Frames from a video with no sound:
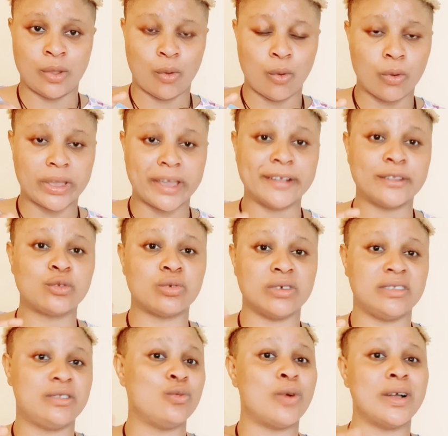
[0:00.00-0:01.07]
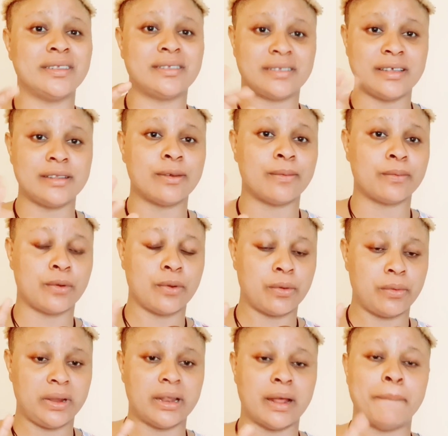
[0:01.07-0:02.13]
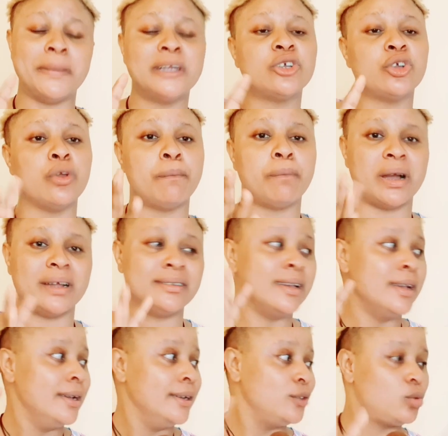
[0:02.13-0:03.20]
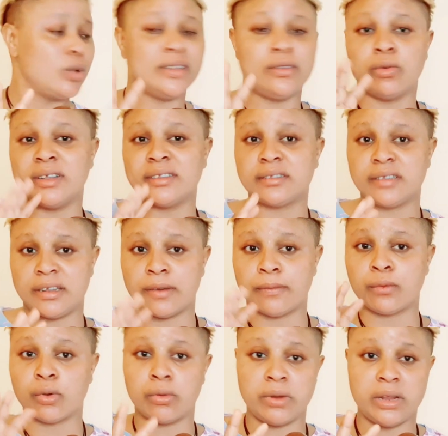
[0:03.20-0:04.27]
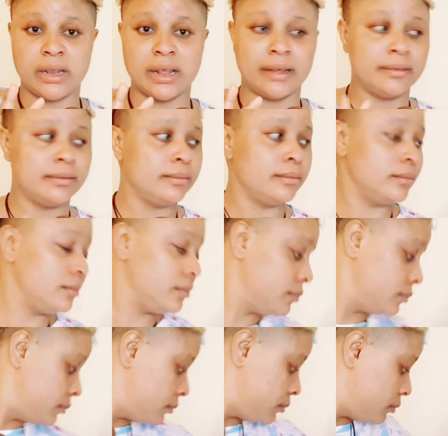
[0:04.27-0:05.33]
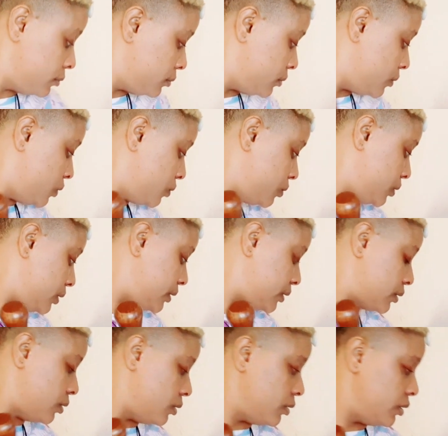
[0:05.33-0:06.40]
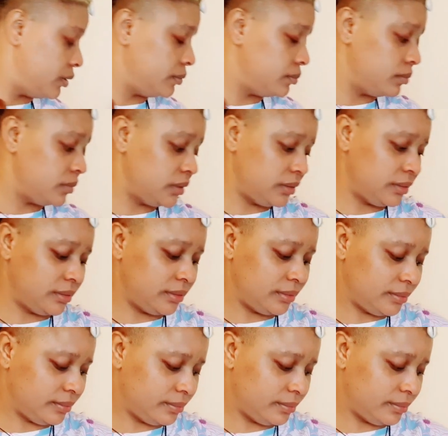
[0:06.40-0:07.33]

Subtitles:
Okay, 21 seed of coriander. Make sure you pound 21 seed of coriander. Who is calling me?